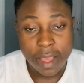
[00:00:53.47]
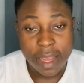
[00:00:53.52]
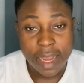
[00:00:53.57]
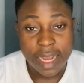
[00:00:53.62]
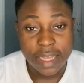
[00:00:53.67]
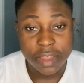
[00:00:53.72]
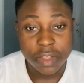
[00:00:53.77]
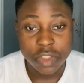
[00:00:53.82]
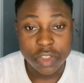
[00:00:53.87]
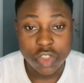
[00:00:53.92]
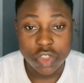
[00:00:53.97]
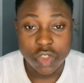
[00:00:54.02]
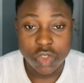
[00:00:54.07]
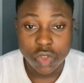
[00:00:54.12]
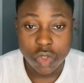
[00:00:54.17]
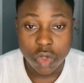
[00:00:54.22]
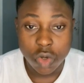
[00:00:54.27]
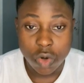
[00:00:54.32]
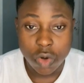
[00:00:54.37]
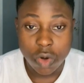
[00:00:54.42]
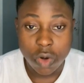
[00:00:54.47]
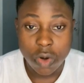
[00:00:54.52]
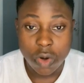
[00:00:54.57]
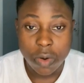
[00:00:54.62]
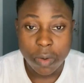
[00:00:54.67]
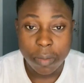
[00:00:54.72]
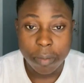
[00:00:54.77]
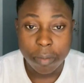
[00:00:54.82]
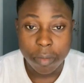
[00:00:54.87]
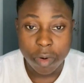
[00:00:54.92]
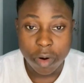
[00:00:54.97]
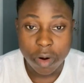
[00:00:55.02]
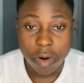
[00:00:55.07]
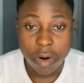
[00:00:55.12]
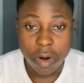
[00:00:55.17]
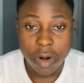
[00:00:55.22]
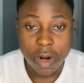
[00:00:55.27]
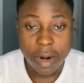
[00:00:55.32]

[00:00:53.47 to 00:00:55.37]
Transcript: I don't know more